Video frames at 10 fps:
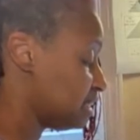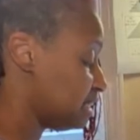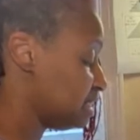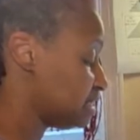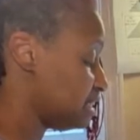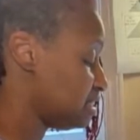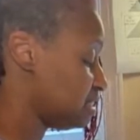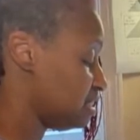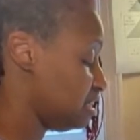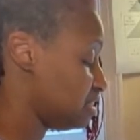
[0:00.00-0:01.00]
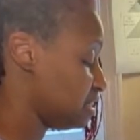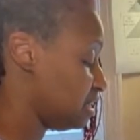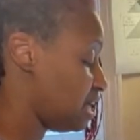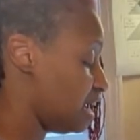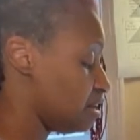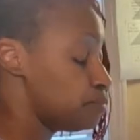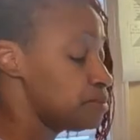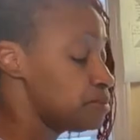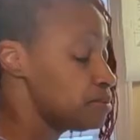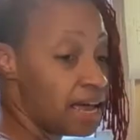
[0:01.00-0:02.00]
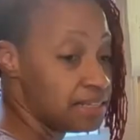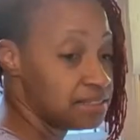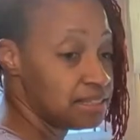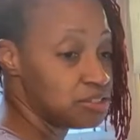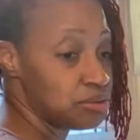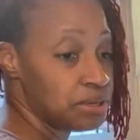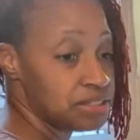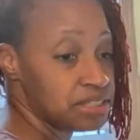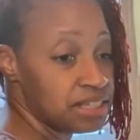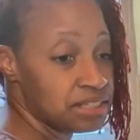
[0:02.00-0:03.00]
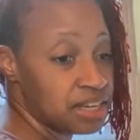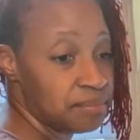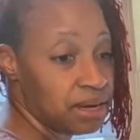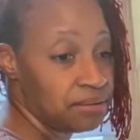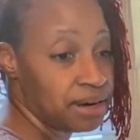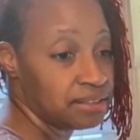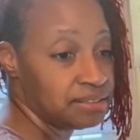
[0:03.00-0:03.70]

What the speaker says: it's a lot of preciseness, or else it doesn't come out right.